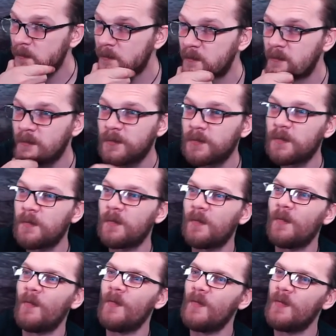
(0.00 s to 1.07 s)

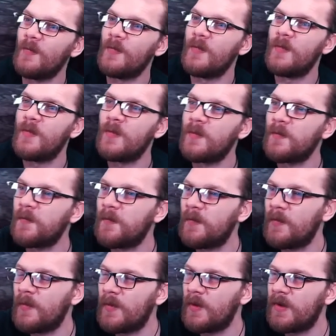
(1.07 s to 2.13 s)

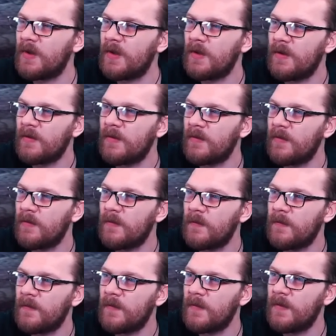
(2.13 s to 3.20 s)

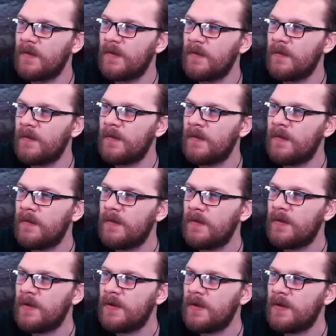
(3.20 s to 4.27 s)

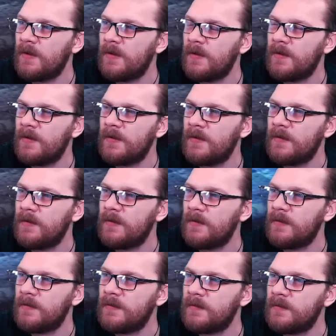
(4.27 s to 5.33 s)

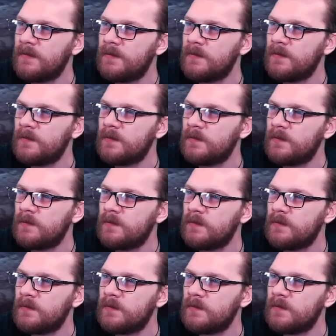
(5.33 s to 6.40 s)

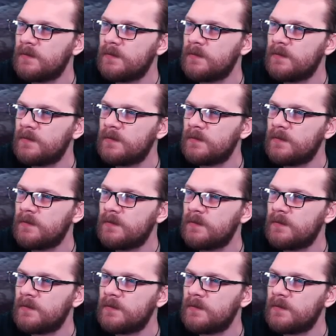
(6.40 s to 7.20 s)
(no one is talking)